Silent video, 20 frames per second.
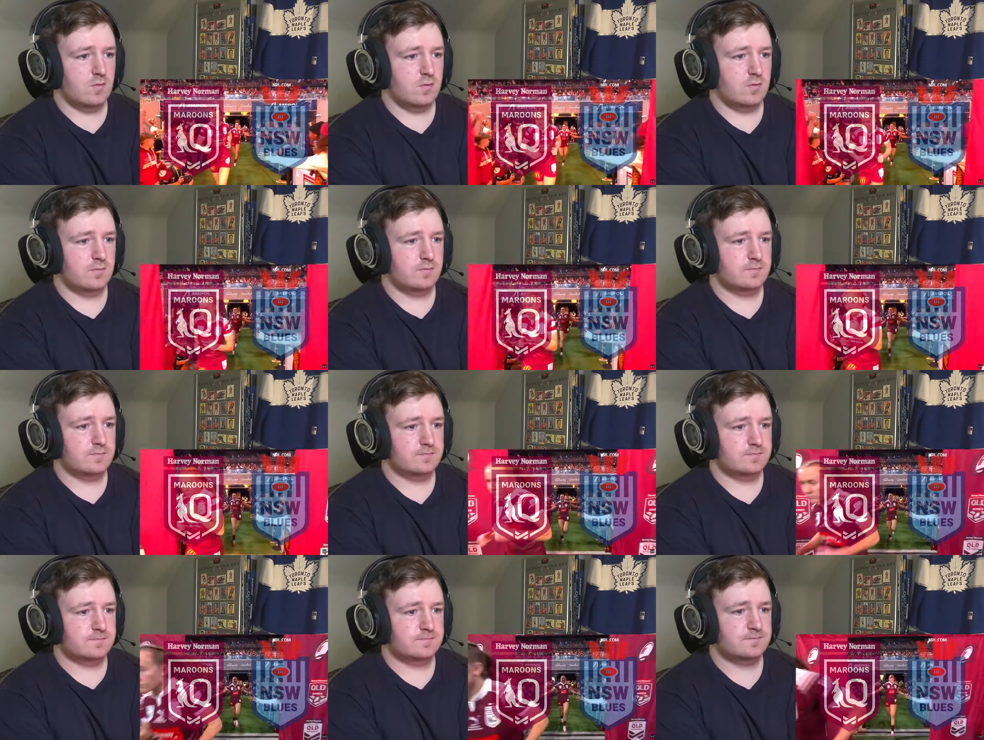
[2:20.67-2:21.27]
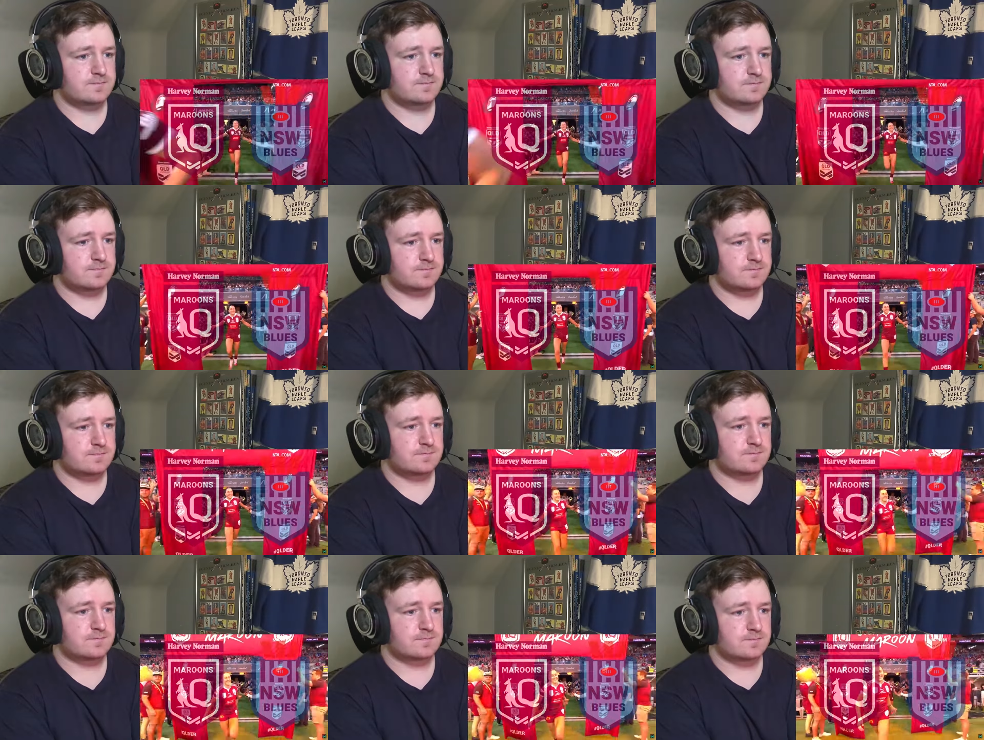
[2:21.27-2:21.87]

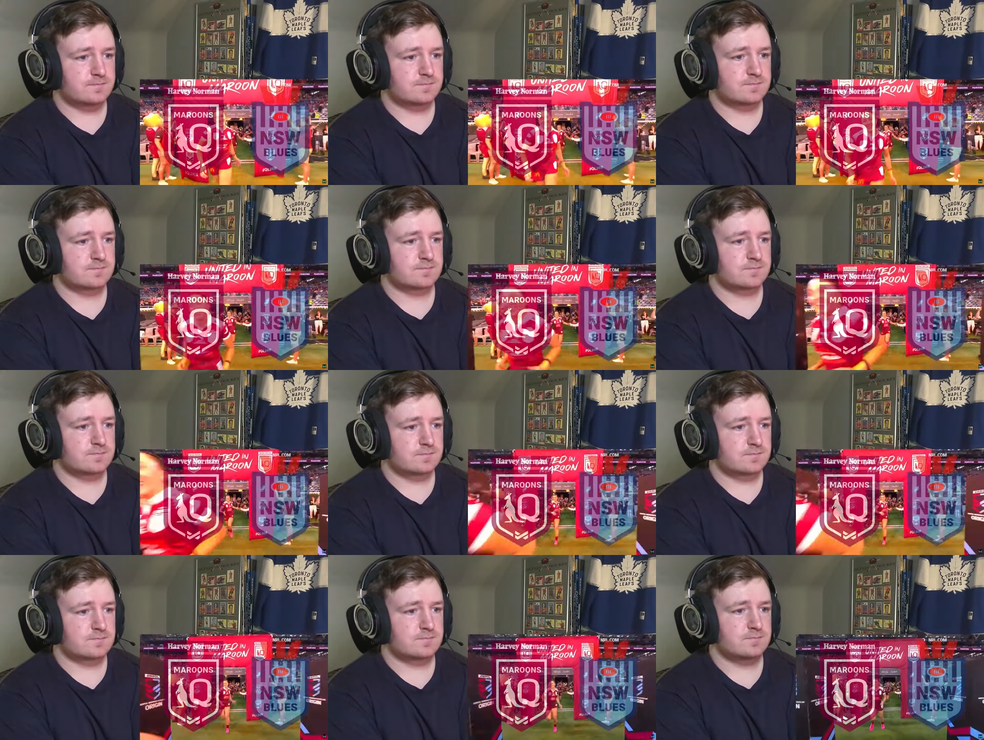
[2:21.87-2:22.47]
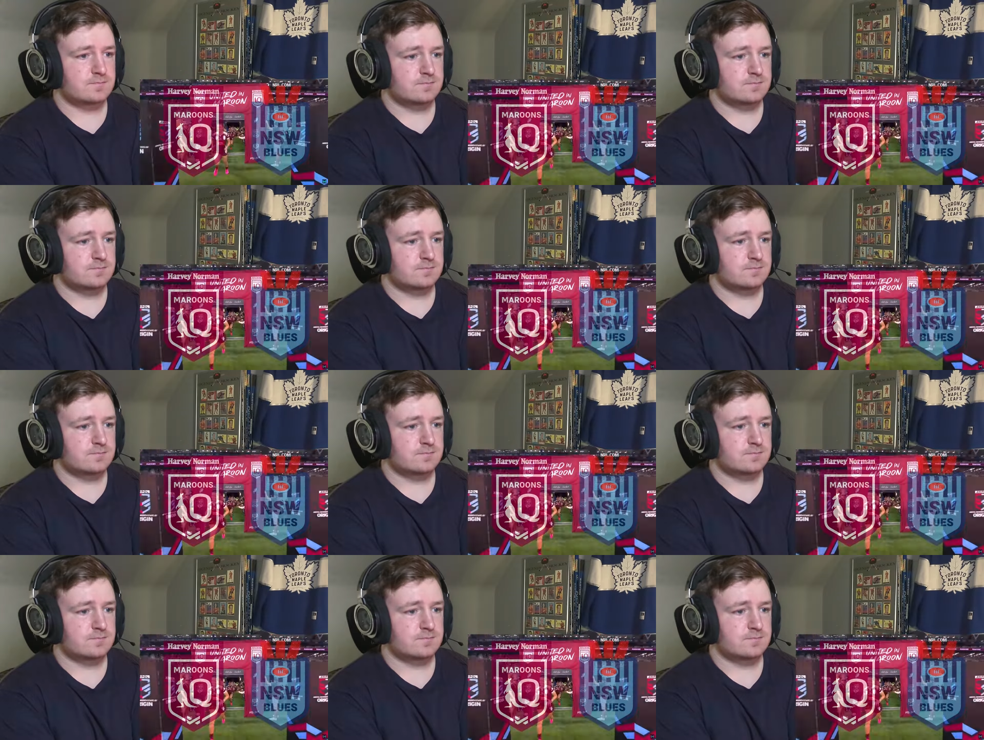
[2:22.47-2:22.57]
(silence)